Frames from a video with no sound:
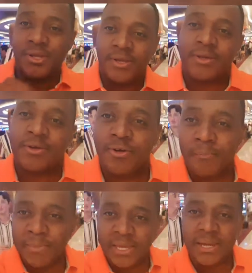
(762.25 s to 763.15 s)
beard and
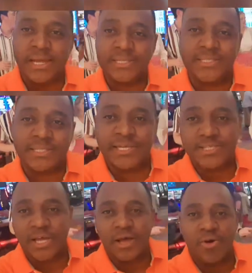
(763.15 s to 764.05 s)
stairs and
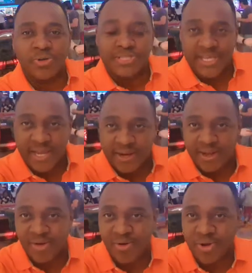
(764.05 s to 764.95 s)
outside and out
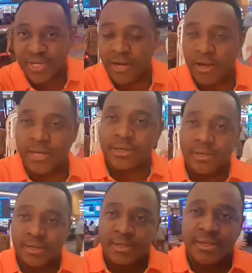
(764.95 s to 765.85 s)
here and yeah,